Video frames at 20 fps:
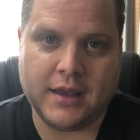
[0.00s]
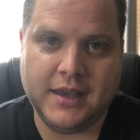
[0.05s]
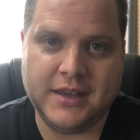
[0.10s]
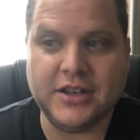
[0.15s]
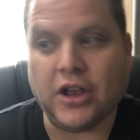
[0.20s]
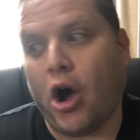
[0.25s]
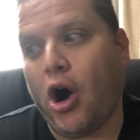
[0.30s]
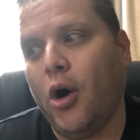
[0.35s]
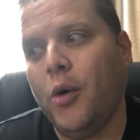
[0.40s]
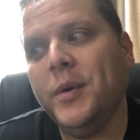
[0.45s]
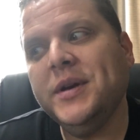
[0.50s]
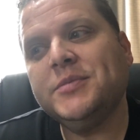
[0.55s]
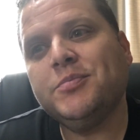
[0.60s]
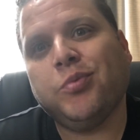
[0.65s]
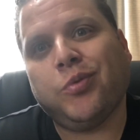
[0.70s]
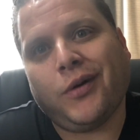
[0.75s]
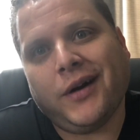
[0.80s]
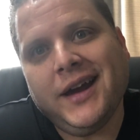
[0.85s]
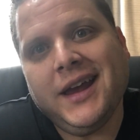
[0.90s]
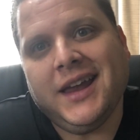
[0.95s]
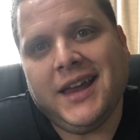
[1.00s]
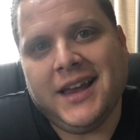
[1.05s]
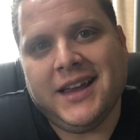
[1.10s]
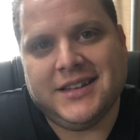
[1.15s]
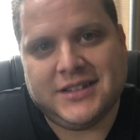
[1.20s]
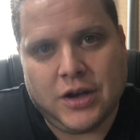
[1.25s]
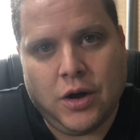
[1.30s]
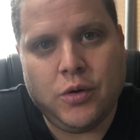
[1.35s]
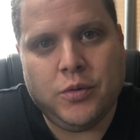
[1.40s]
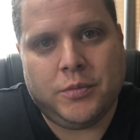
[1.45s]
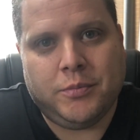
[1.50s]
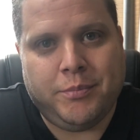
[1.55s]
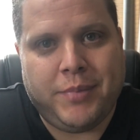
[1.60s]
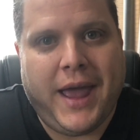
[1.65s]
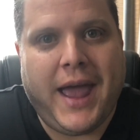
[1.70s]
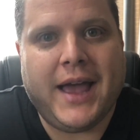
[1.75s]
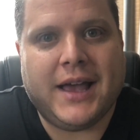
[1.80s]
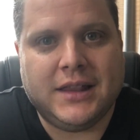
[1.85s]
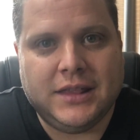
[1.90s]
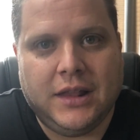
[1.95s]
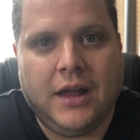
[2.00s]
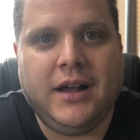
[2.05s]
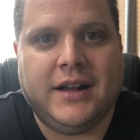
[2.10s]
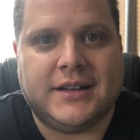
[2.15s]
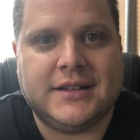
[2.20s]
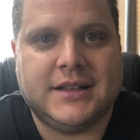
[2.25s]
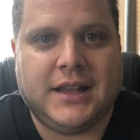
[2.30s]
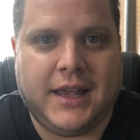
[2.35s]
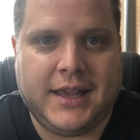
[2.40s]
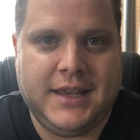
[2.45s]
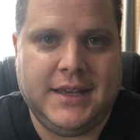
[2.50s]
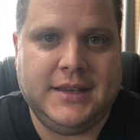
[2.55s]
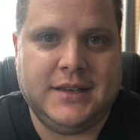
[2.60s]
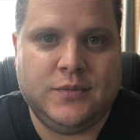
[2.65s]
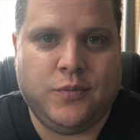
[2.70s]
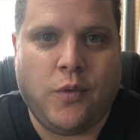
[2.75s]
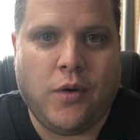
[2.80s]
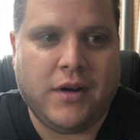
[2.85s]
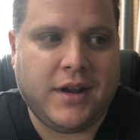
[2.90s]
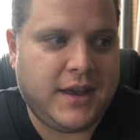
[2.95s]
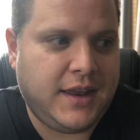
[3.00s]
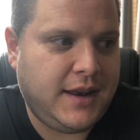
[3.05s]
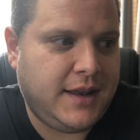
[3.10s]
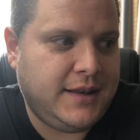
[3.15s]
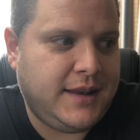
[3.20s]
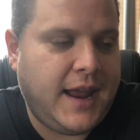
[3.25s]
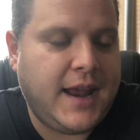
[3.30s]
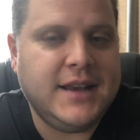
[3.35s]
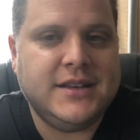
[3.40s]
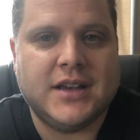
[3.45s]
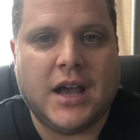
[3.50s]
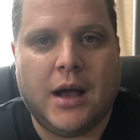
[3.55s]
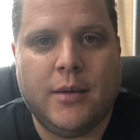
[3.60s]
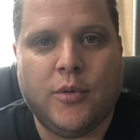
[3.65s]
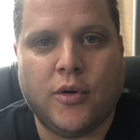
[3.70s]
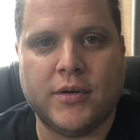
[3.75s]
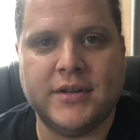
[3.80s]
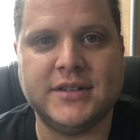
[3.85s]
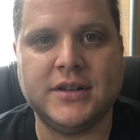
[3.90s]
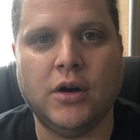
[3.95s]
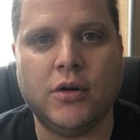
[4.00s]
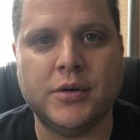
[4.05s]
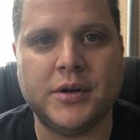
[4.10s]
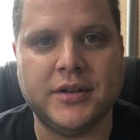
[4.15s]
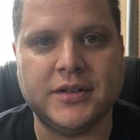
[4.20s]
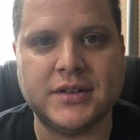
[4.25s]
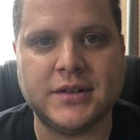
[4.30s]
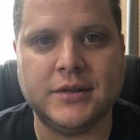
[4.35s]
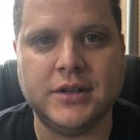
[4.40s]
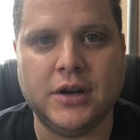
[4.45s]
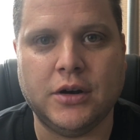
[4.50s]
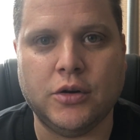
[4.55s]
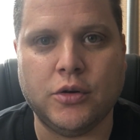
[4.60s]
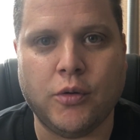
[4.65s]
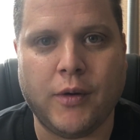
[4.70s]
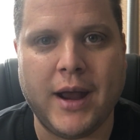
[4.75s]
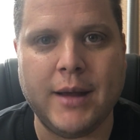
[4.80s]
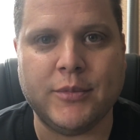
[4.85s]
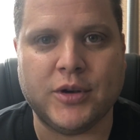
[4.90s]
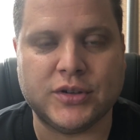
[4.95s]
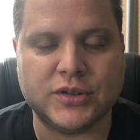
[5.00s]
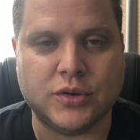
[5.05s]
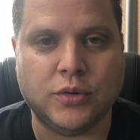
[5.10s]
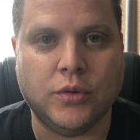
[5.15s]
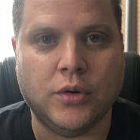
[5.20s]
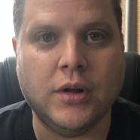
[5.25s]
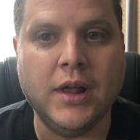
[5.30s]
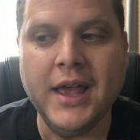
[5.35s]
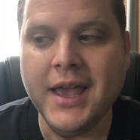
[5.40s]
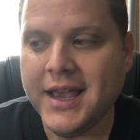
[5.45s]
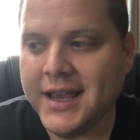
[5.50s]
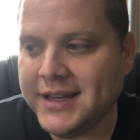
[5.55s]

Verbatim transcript: He's always bringing his own bag lunch, like he's working a day job or he's going to you know grammar school.